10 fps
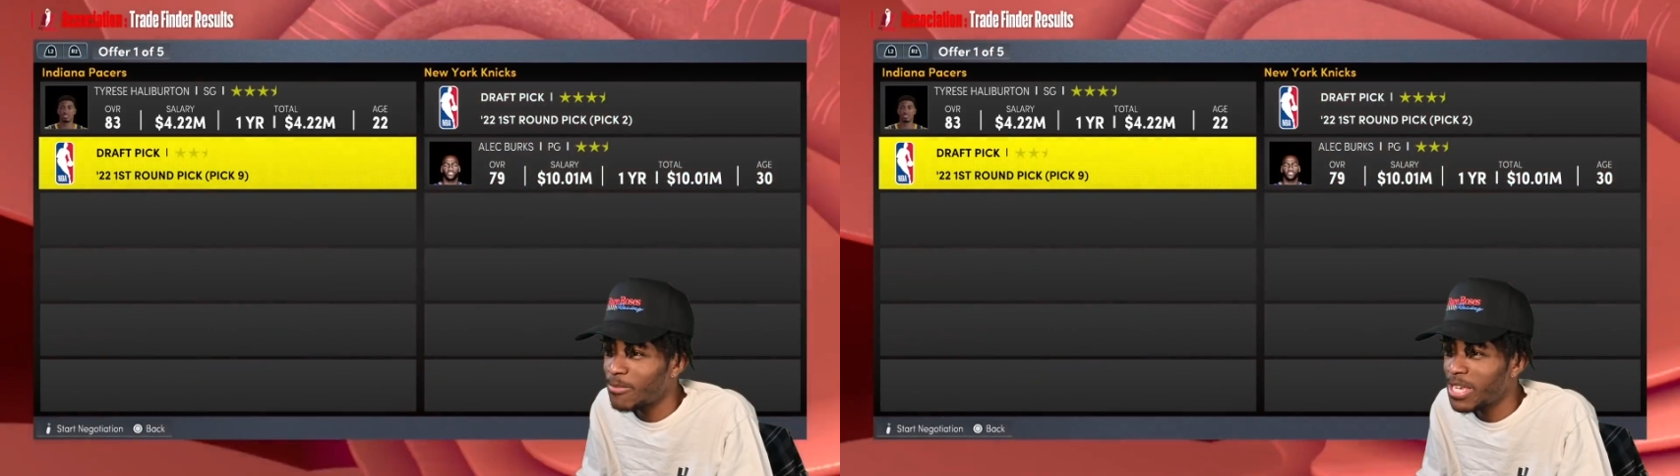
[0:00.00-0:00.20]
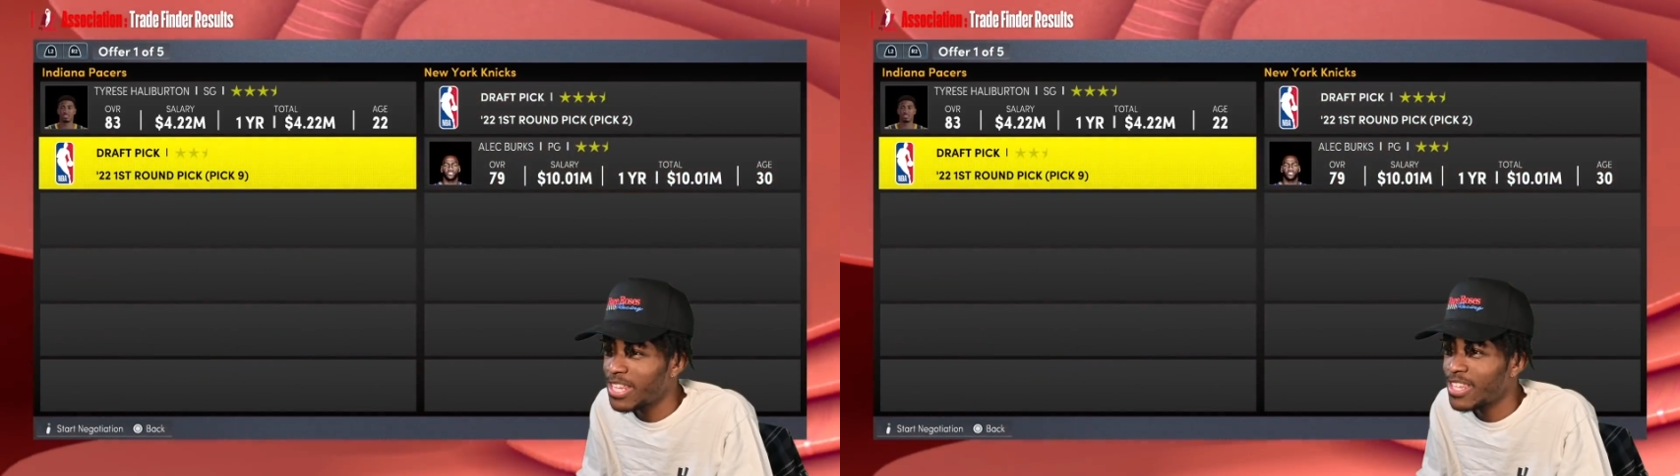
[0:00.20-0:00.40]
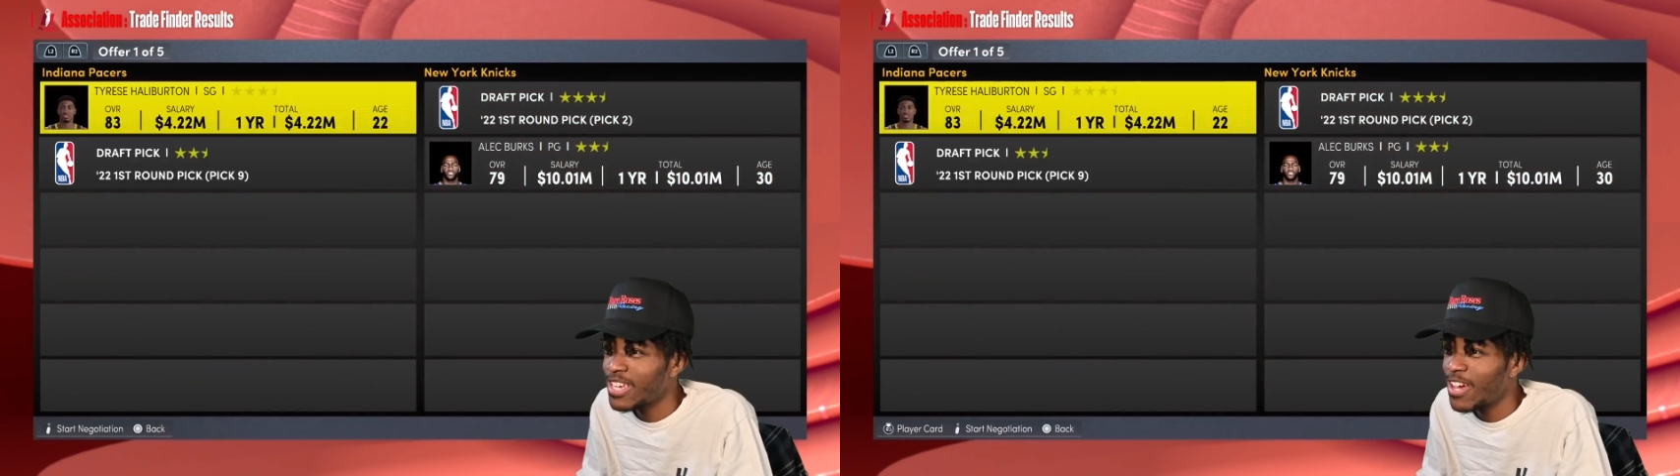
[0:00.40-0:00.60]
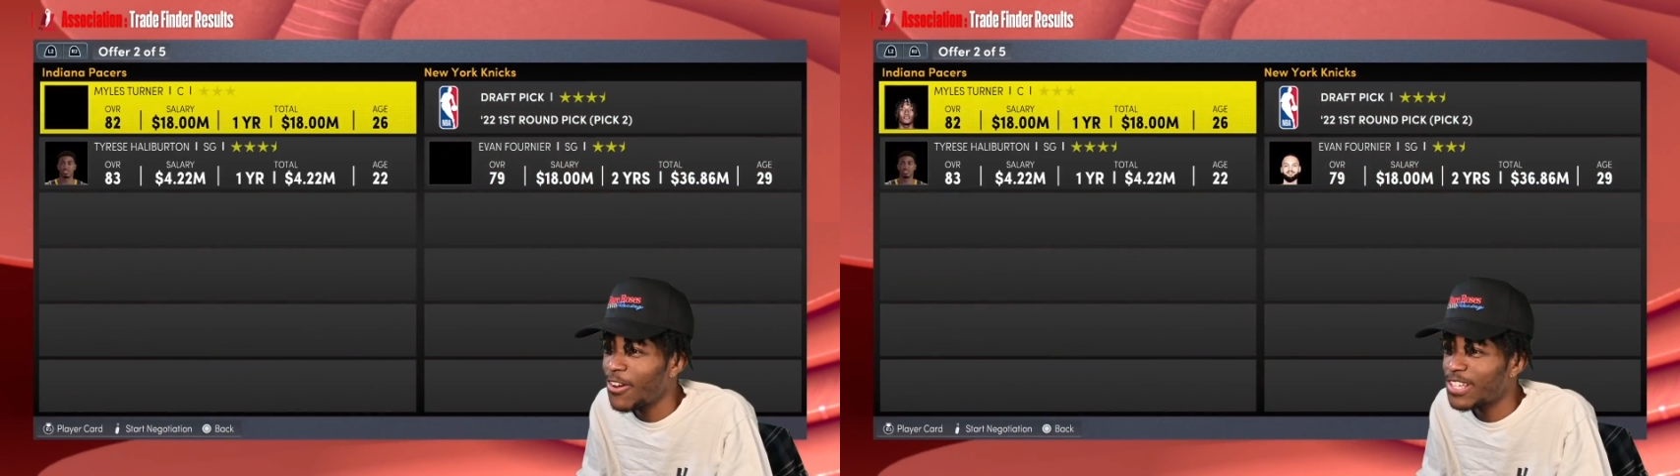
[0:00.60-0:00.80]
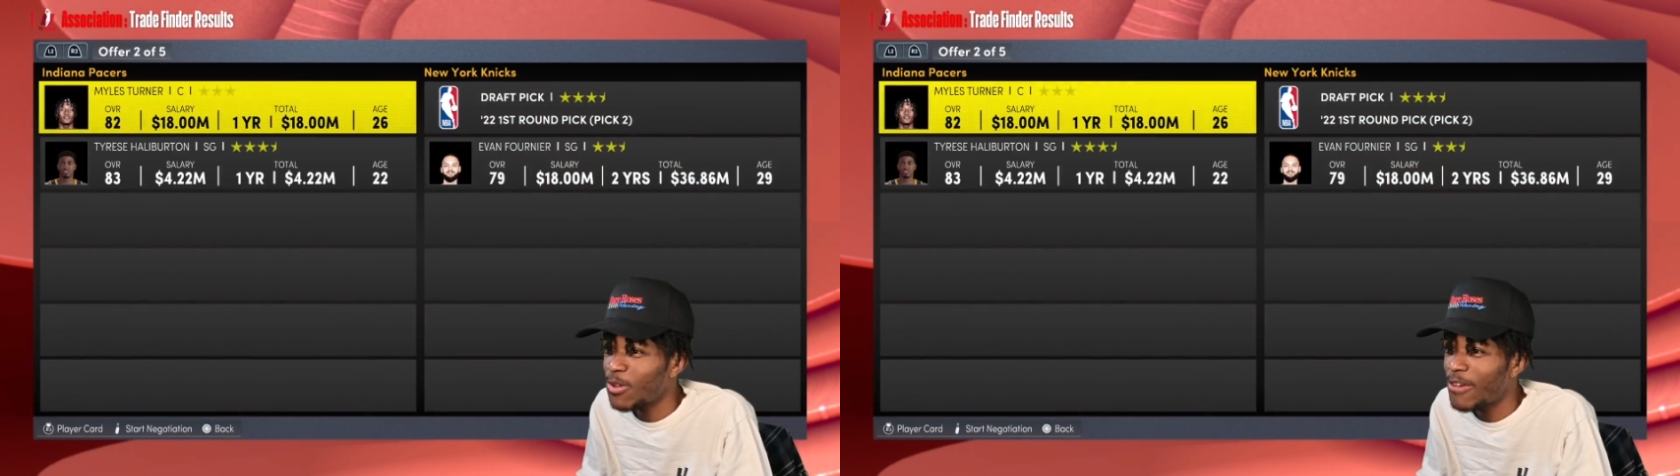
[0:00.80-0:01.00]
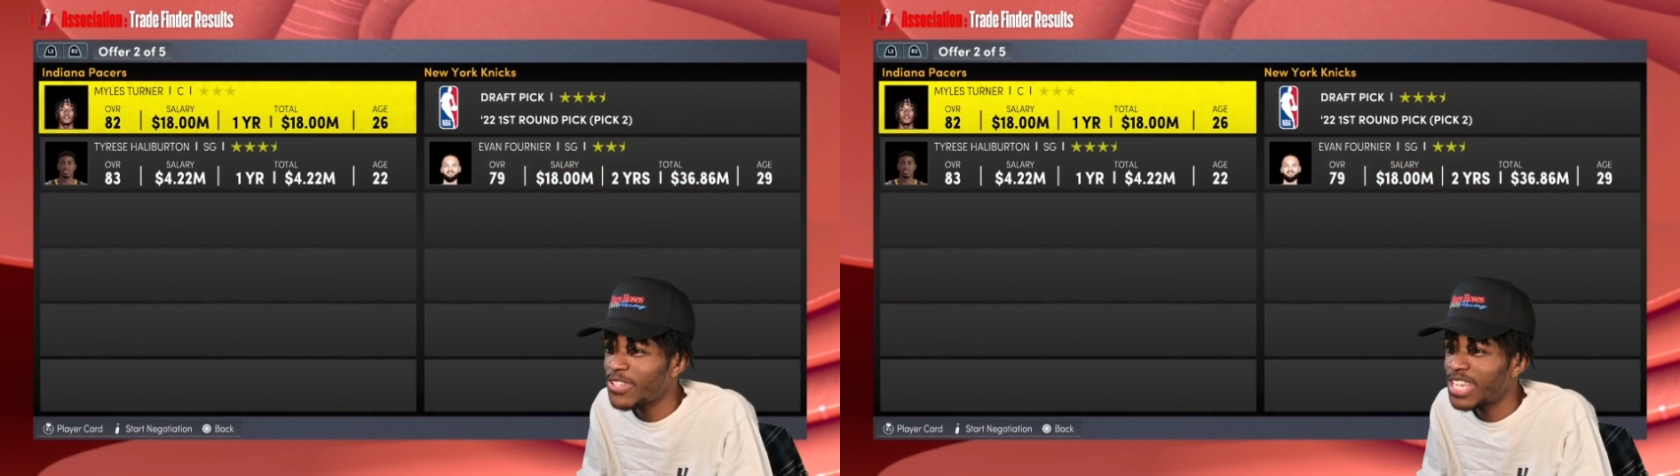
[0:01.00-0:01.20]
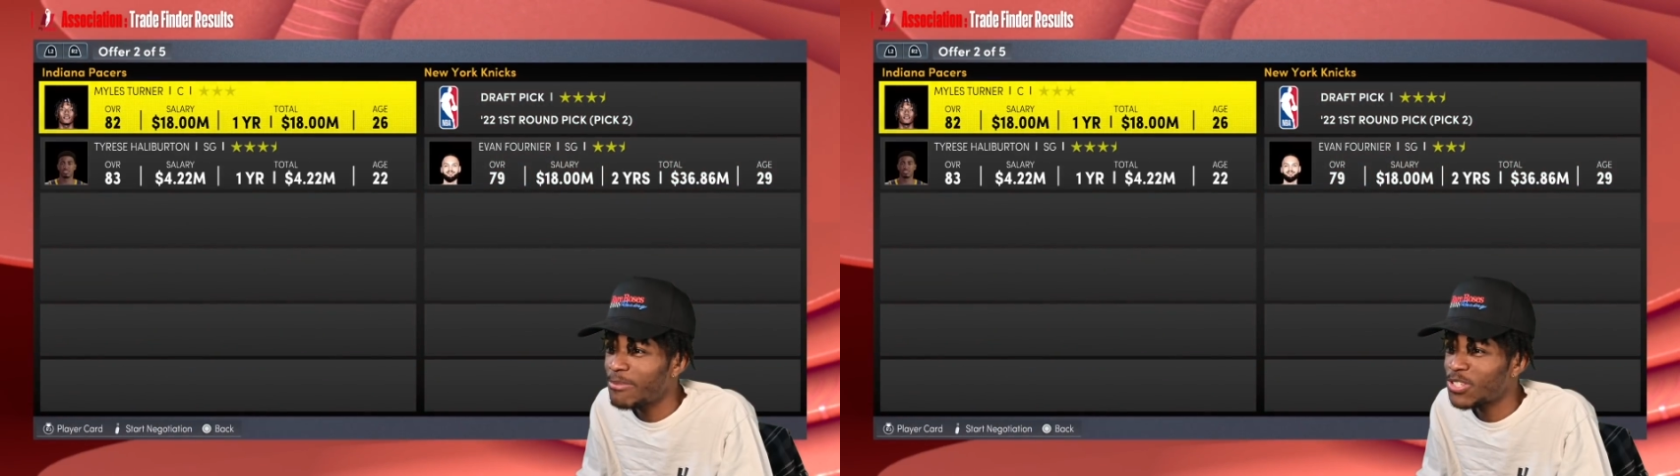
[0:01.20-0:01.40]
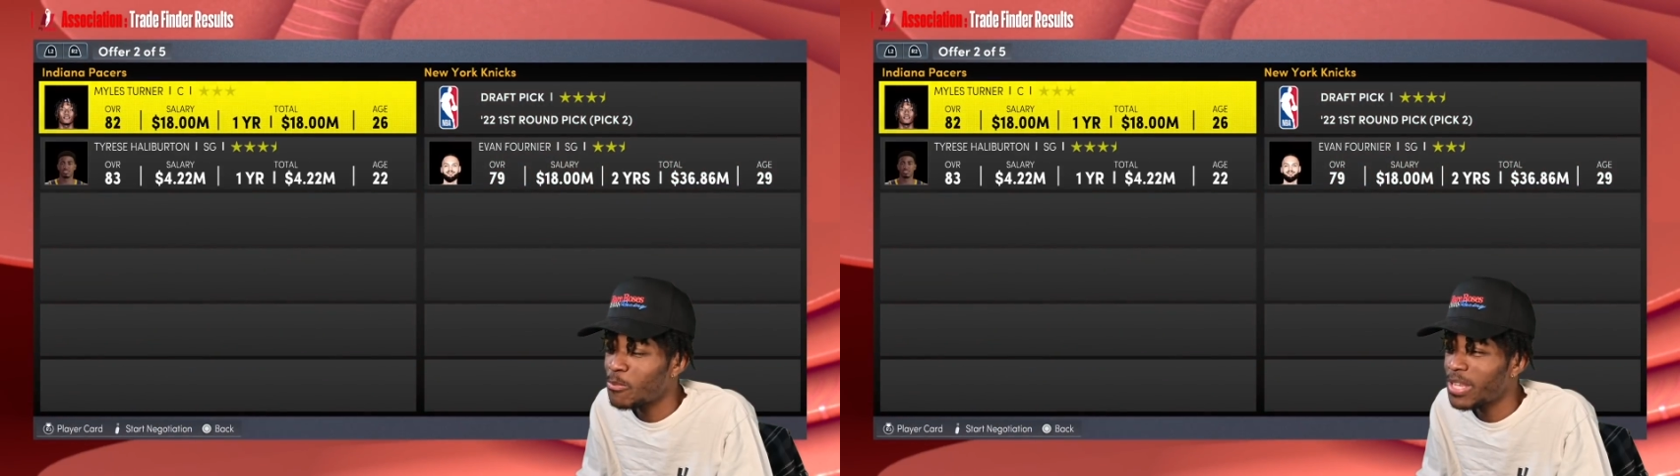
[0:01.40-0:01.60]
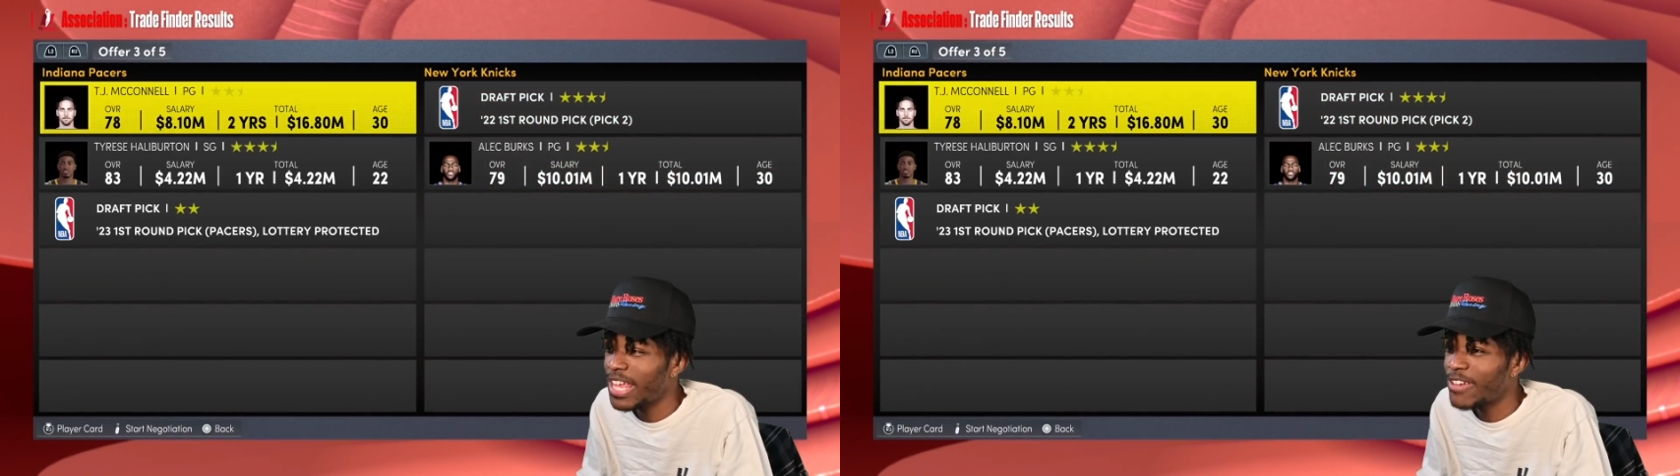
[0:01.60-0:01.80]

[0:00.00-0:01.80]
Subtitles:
I mean, okay, so every team is going to be like,